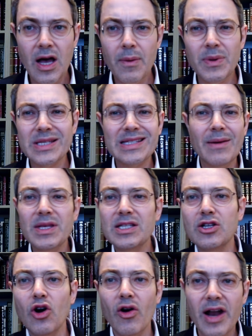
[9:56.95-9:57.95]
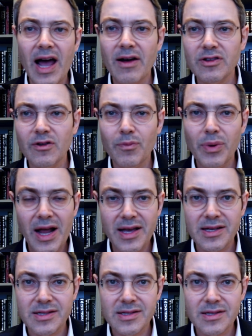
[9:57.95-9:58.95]
but something's gone out of
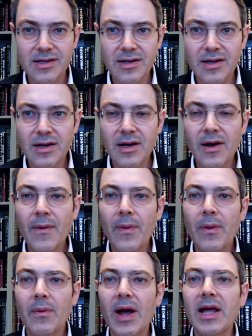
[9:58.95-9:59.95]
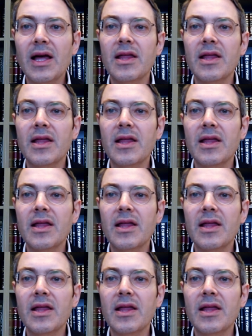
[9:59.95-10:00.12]
place, right?